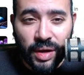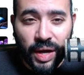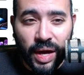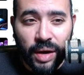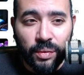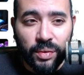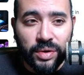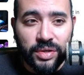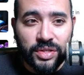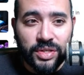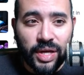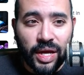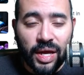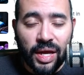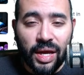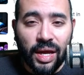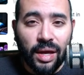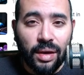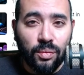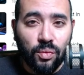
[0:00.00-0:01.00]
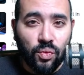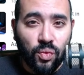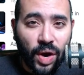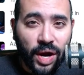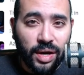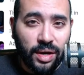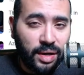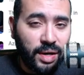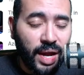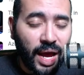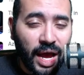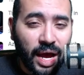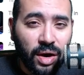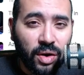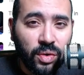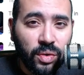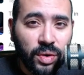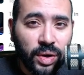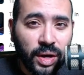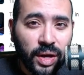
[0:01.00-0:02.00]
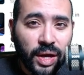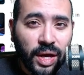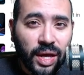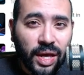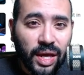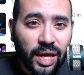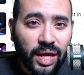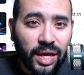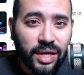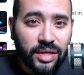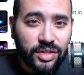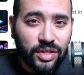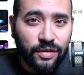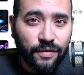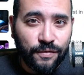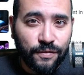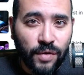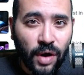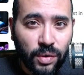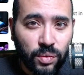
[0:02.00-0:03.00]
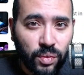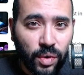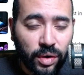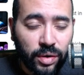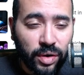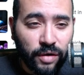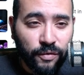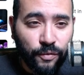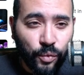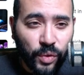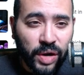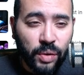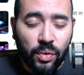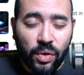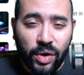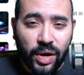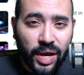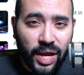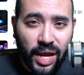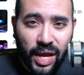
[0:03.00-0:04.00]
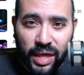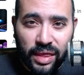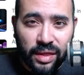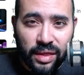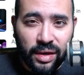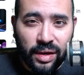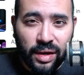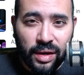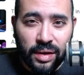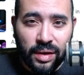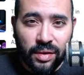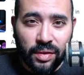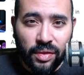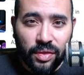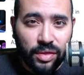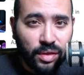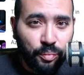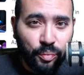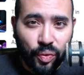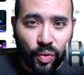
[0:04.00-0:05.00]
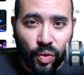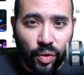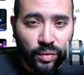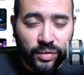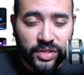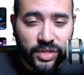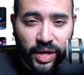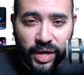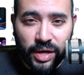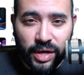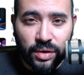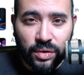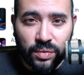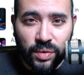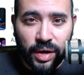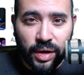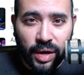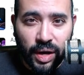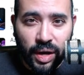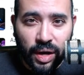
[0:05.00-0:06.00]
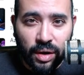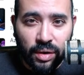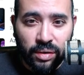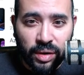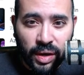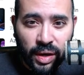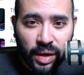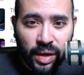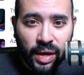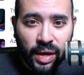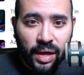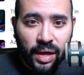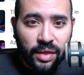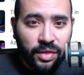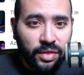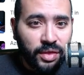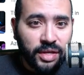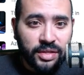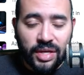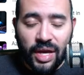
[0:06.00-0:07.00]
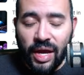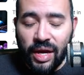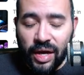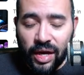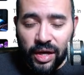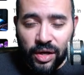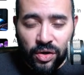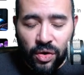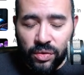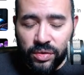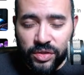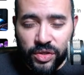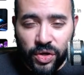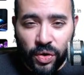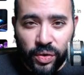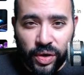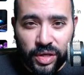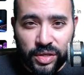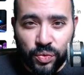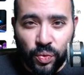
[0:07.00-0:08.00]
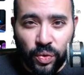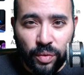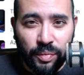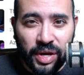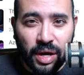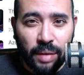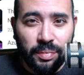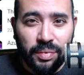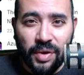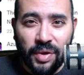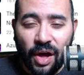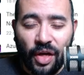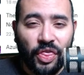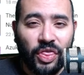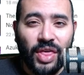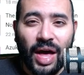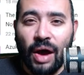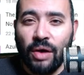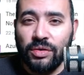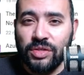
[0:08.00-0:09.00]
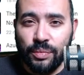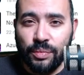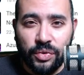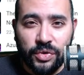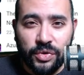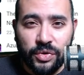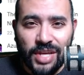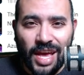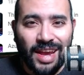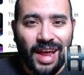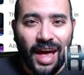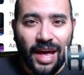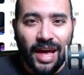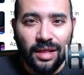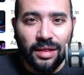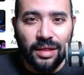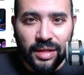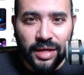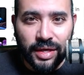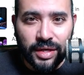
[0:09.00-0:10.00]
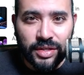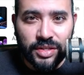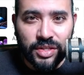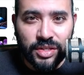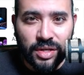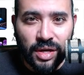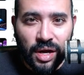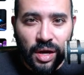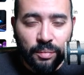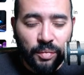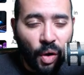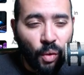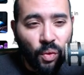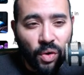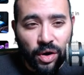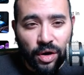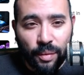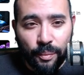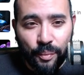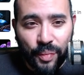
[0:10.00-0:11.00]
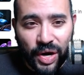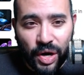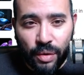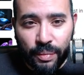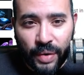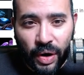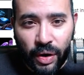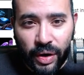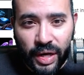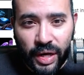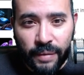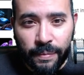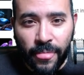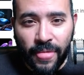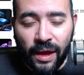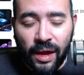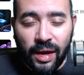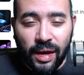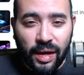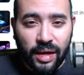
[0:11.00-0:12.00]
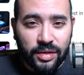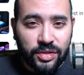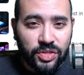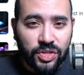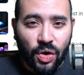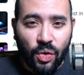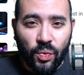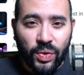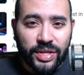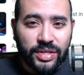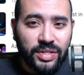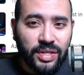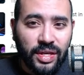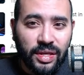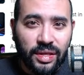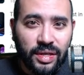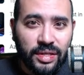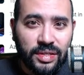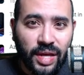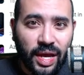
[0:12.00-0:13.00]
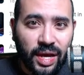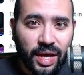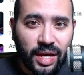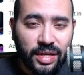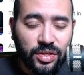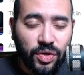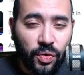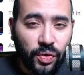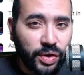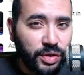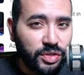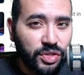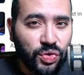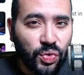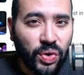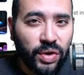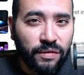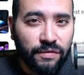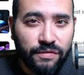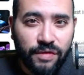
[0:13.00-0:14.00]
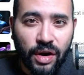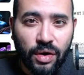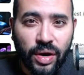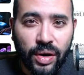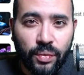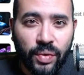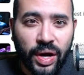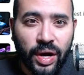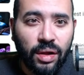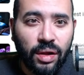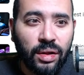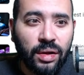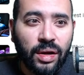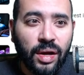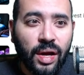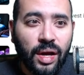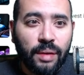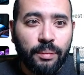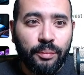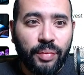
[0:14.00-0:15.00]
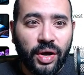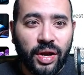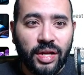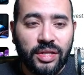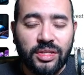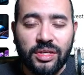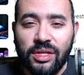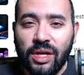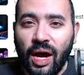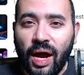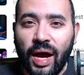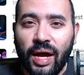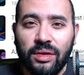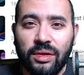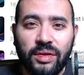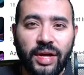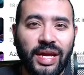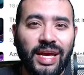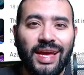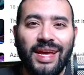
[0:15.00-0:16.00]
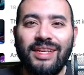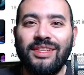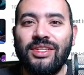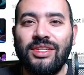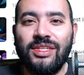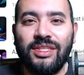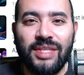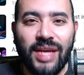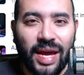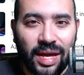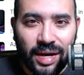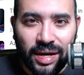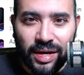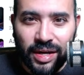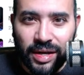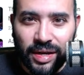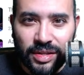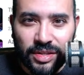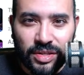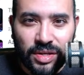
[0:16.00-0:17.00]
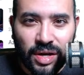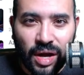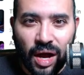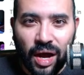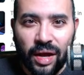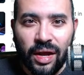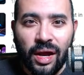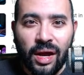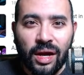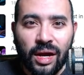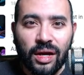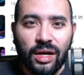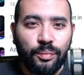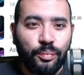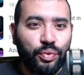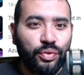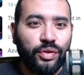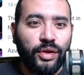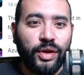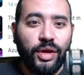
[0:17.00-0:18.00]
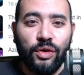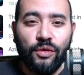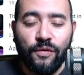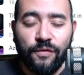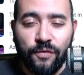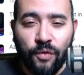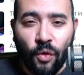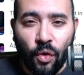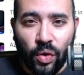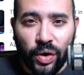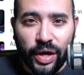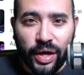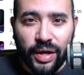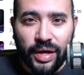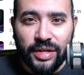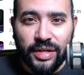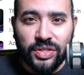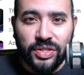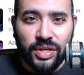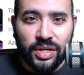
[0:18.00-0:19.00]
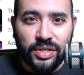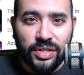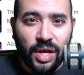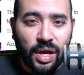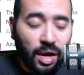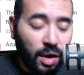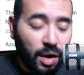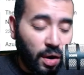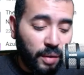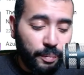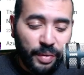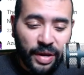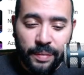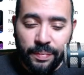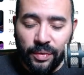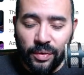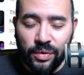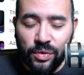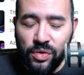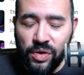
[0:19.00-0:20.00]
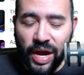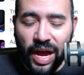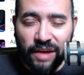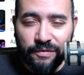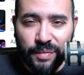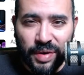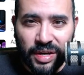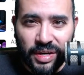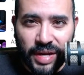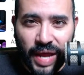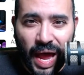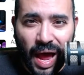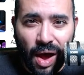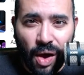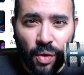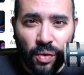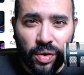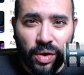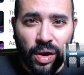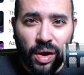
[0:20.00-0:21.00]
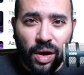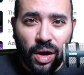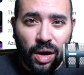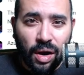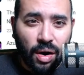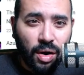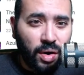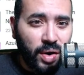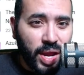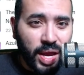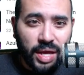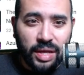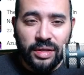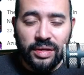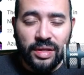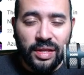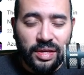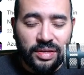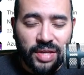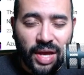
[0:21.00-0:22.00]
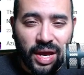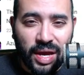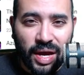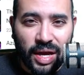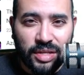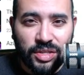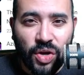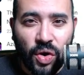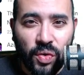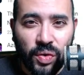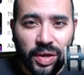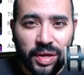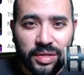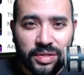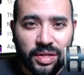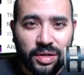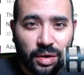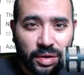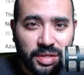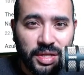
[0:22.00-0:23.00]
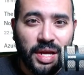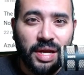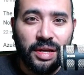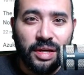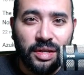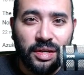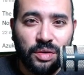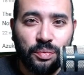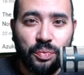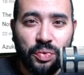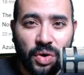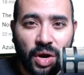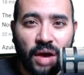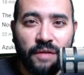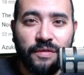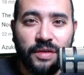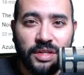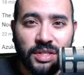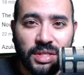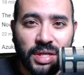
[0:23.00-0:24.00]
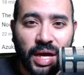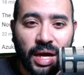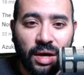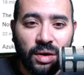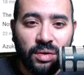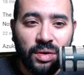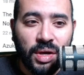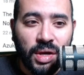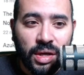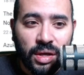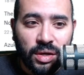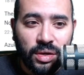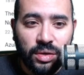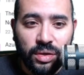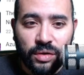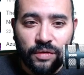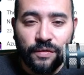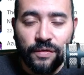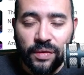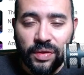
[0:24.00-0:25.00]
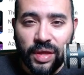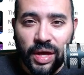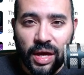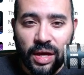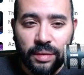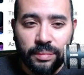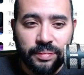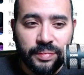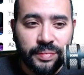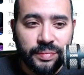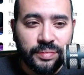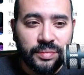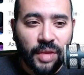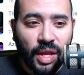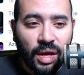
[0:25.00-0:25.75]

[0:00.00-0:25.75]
I would say right now it is the front runner. If we were in the bull cycle right now, these AI co- tokens would be up a thousand percent at least. But we're in a bear market, and so we see these AI tokens doing very well, but it's not like insanity. It's not complete euphoria. It's just all right. People who have been down are in these AI tokens and are taking some profits now. Good for them.